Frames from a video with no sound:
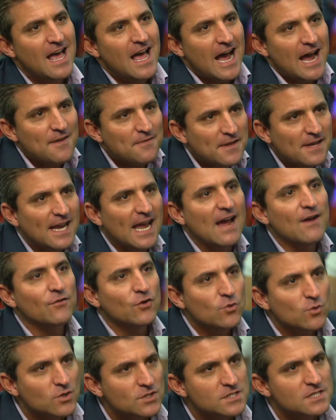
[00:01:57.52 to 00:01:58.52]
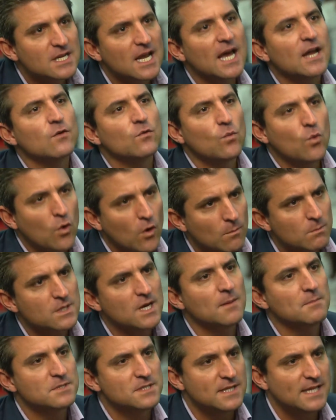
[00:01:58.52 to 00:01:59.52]
I think everyone's kind of warmed
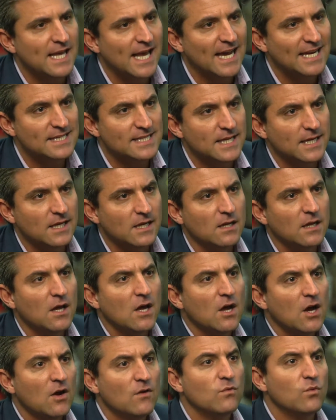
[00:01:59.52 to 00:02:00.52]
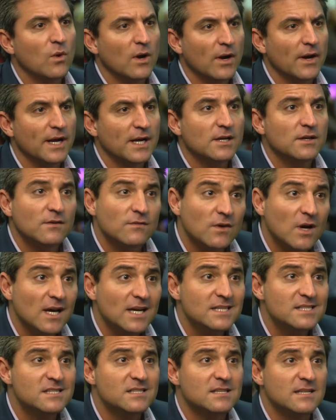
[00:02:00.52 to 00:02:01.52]
up to the idea of wearing a
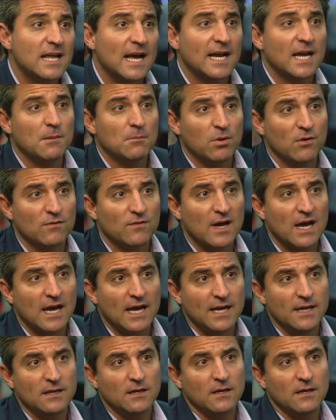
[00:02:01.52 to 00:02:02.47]
device that can provide,